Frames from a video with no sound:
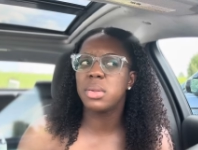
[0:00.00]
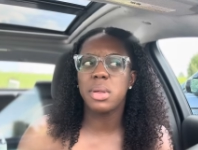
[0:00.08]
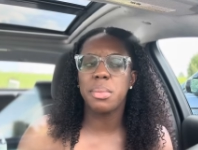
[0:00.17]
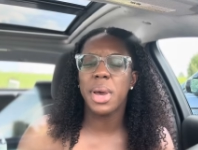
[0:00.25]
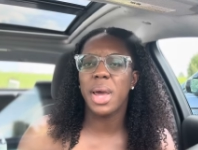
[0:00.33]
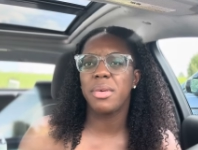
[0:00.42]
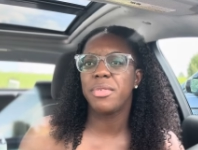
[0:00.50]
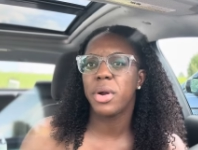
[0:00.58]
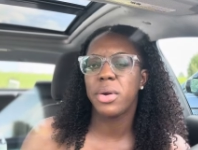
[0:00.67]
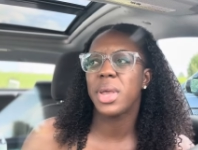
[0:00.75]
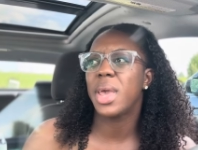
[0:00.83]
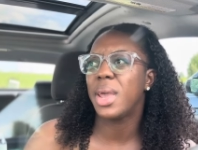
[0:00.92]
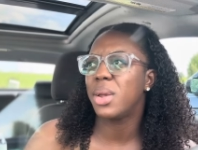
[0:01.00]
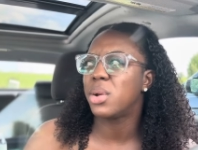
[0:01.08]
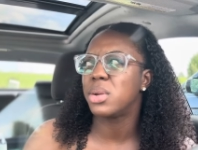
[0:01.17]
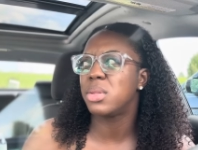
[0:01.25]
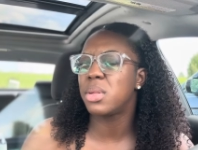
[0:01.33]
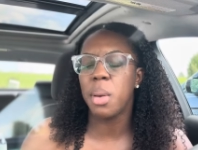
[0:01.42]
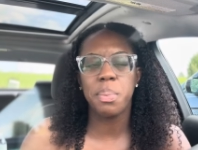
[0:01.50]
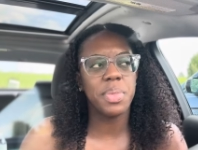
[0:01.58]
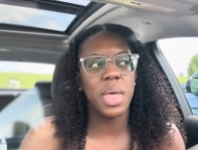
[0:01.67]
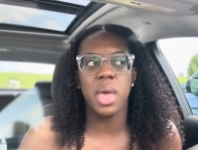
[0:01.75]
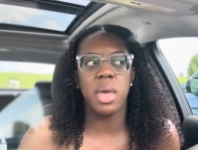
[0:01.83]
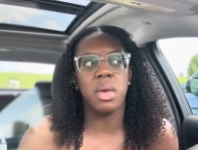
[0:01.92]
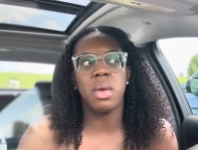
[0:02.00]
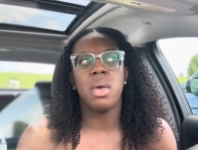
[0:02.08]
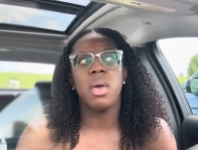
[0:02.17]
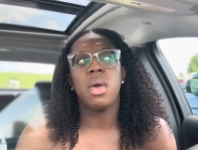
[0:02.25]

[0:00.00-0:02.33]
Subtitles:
some kind of hurricane or something,